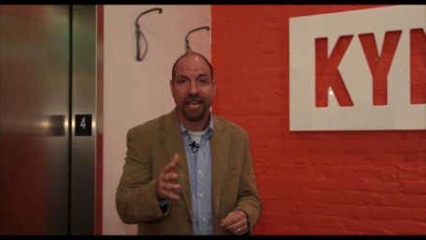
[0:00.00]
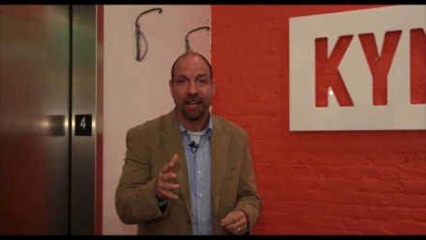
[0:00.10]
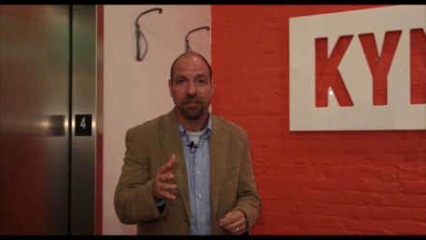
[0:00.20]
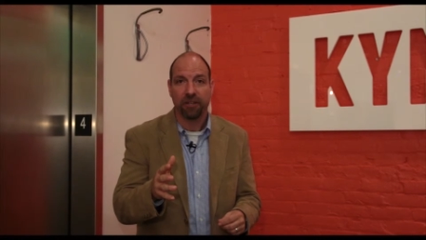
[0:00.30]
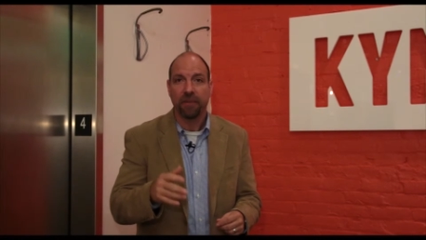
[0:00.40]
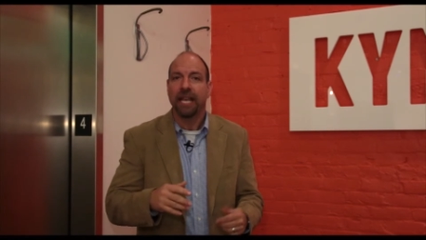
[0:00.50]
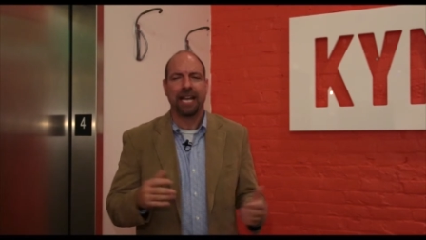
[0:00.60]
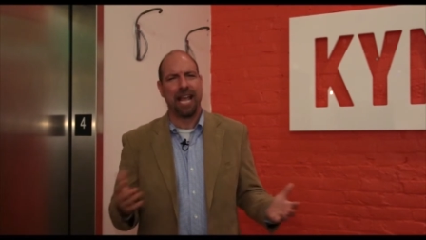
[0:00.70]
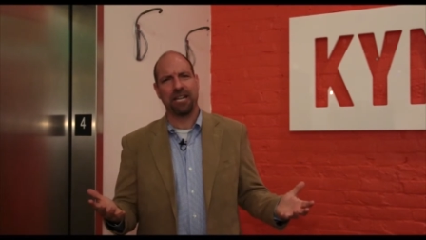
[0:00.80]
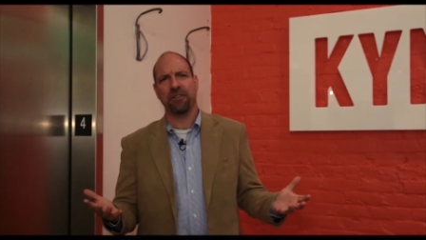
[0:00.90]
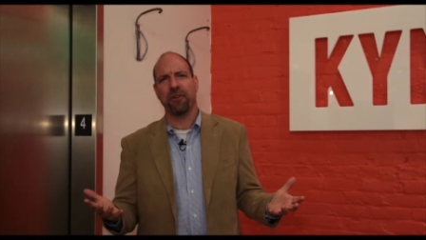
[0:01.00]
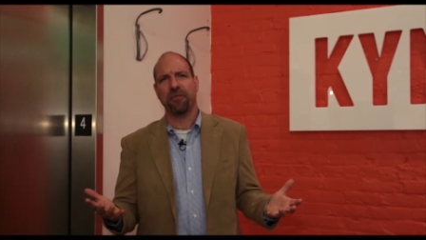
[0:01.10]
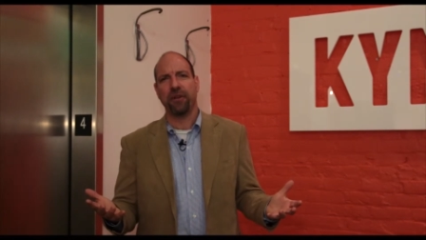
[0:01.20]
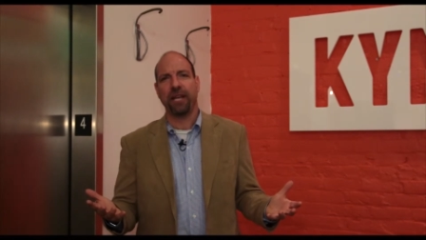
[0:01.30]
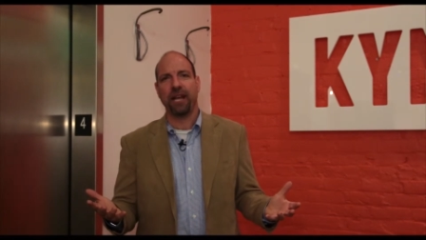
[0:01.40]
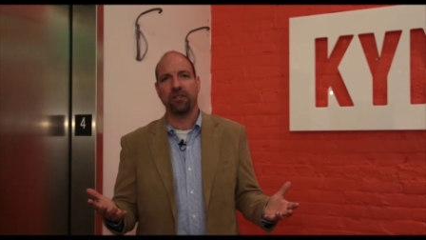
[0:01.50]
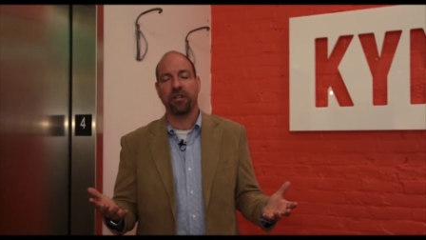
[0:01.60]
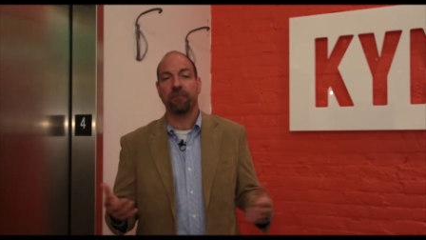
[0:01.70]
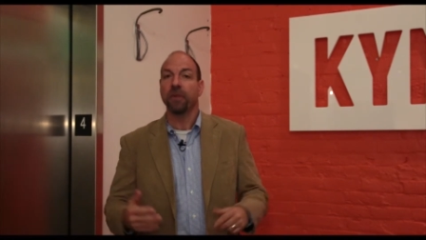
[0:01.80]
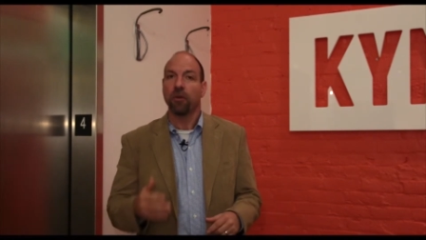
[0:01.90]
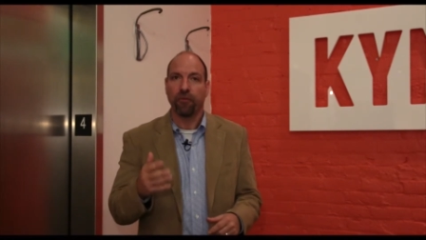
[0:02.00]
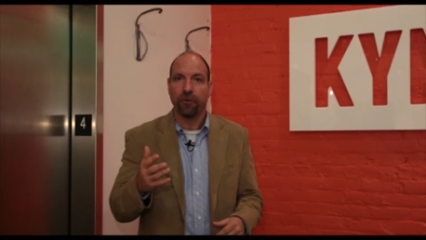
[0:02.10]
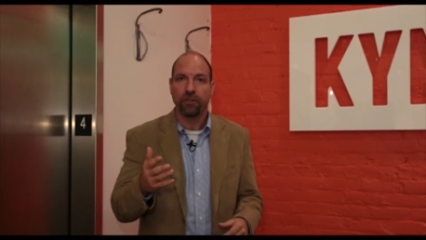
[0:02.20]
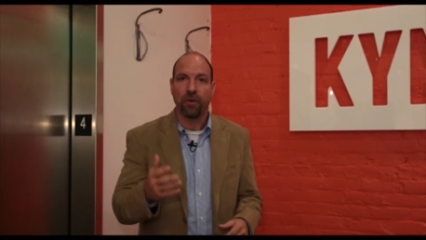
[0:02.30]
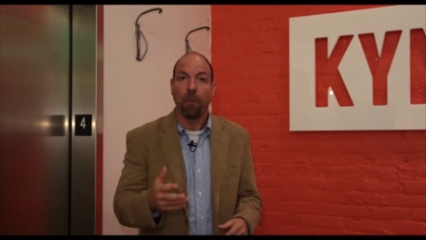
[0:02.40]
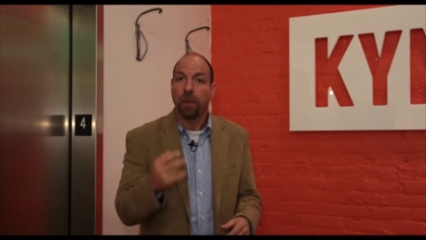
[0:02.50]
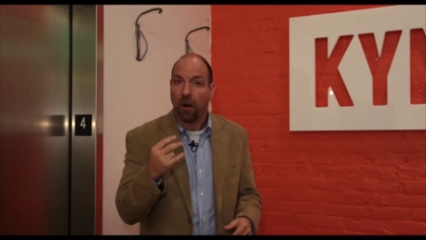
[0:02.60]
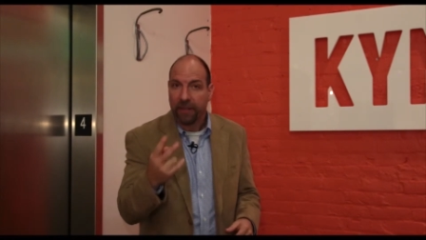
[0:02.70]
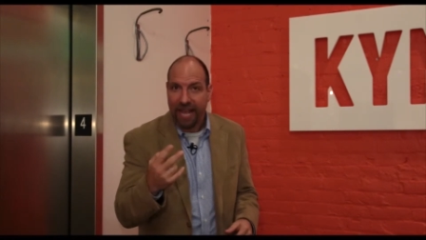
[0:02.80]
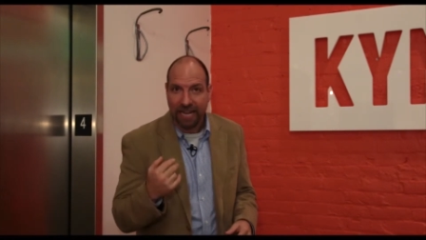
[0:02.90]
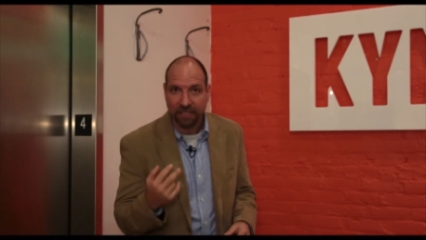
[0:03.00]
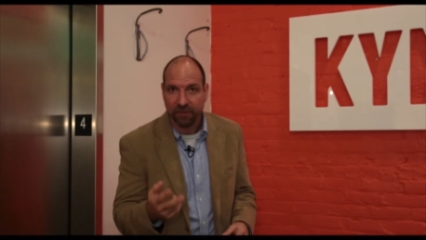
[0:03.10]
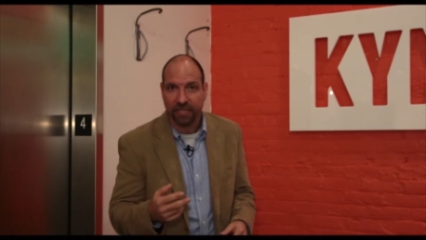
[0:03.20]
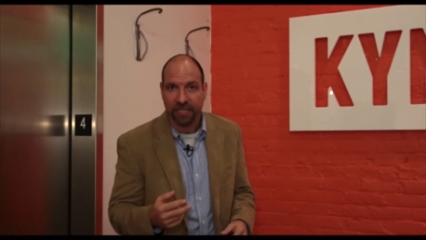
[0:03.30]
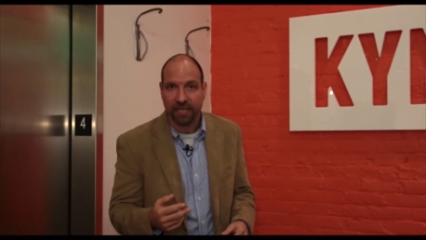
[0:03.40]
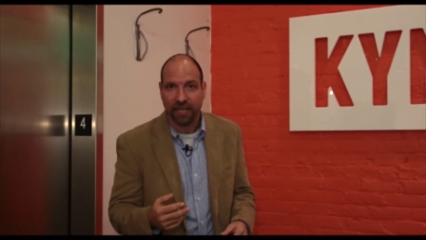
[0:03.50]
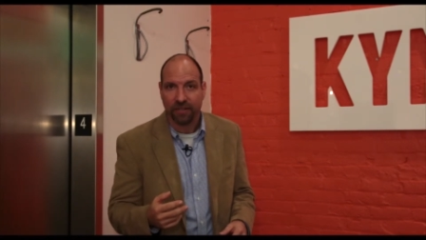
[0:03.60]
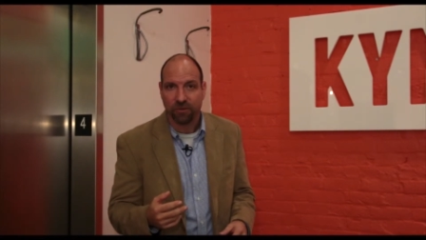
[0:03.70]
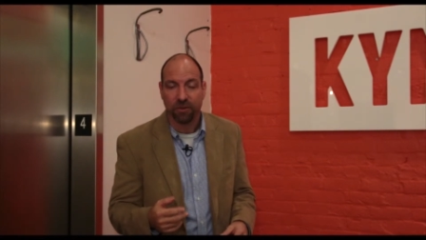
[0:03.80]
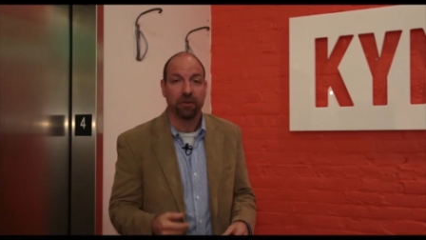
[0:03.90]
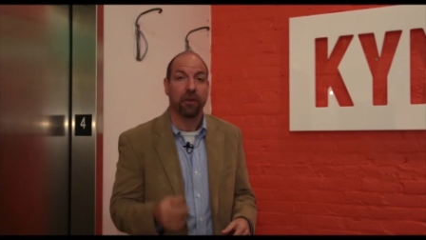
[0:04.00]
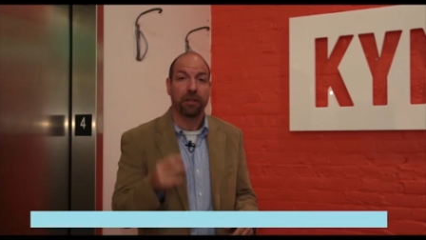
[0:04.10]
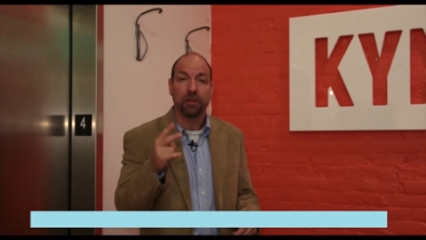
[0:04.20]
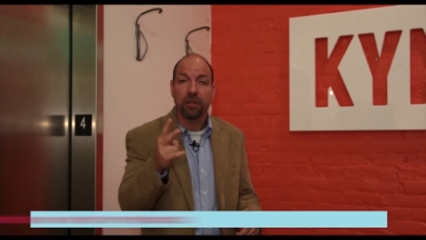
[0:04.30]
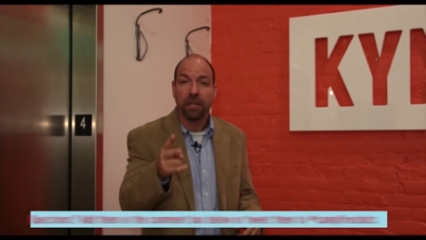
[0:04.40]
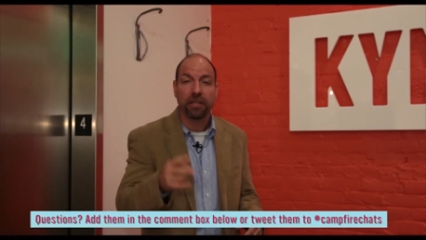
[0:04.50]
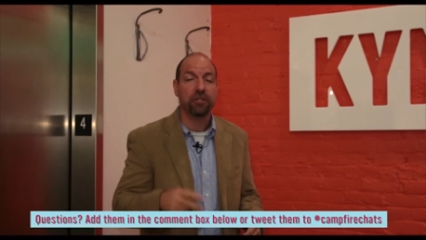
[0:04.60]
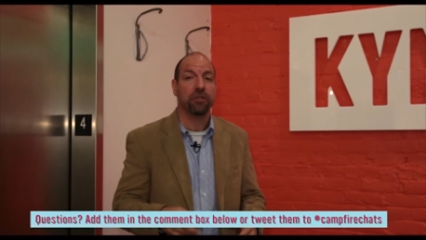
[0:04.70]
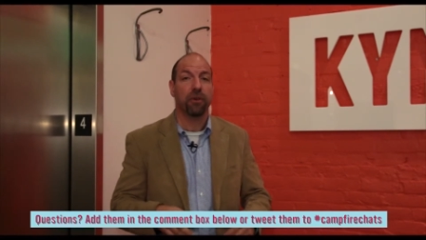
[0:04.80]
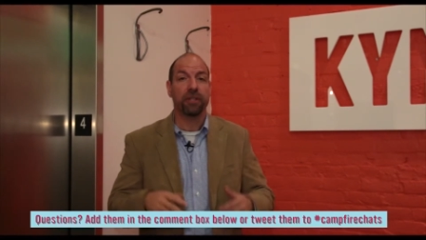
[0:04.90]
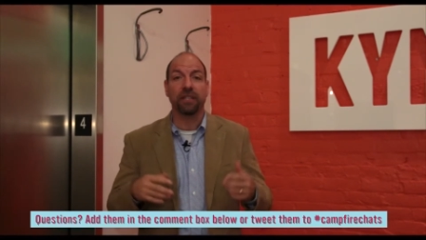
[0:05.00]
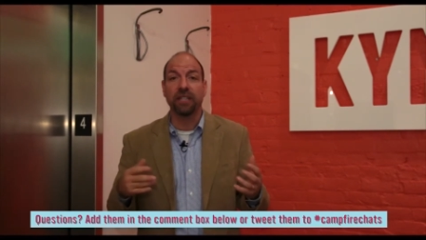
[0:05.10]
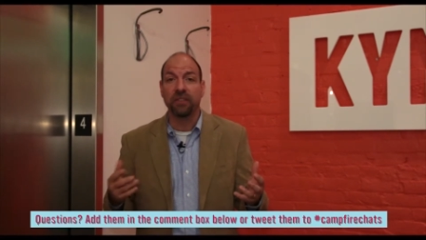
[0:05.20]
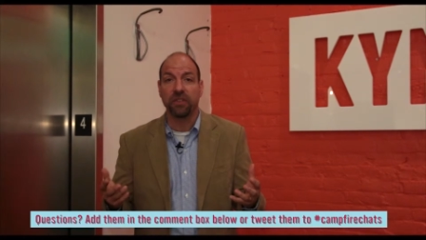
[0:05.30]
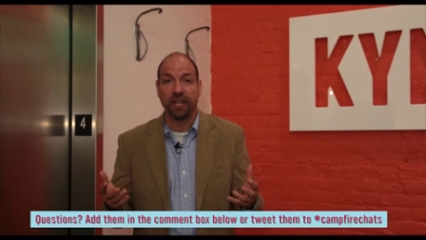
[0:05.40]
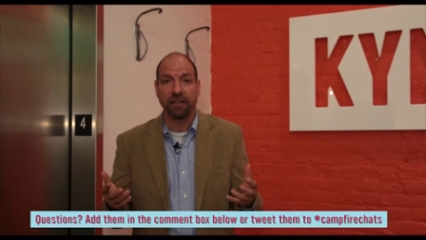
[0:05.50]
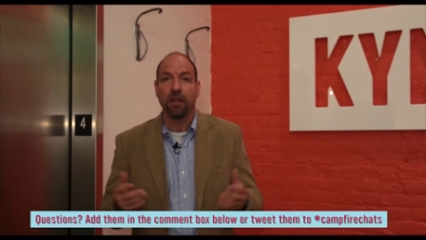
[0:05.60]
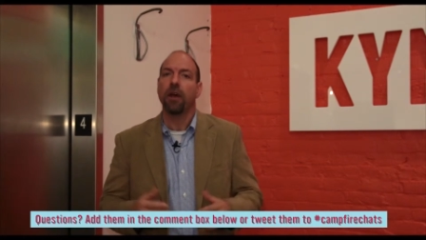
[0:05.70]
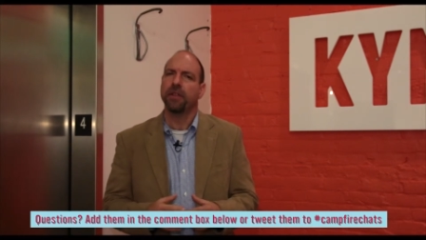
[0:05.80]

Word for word: to catch it. And how do you know if they're catching it? Well, first of all, are they actively engaged with you? Are they looking at you? Are they listening?